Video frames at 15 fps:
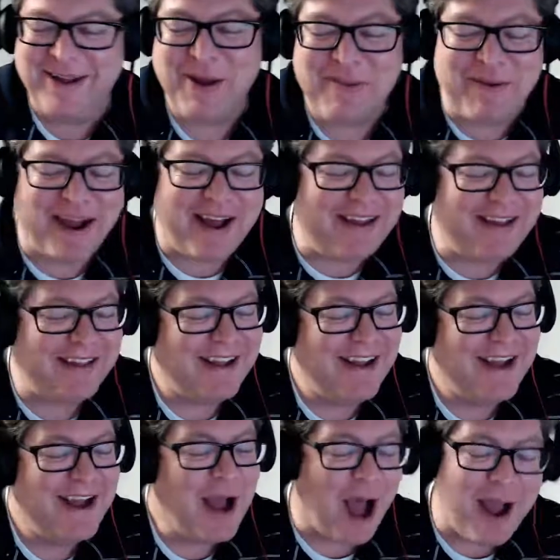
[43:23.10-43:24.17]
but
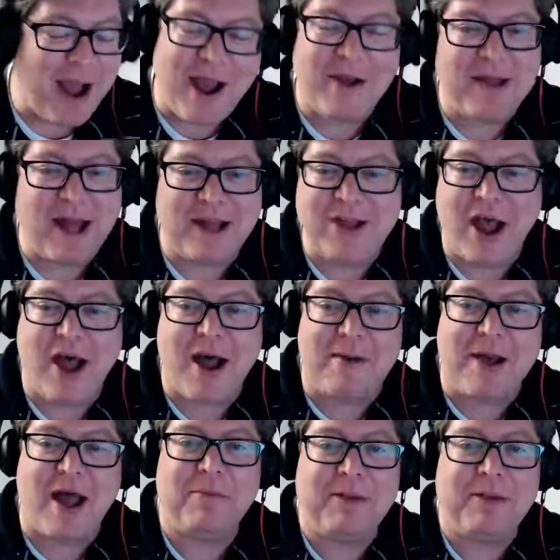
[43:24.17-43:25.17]
I, I no, I'm, I'm,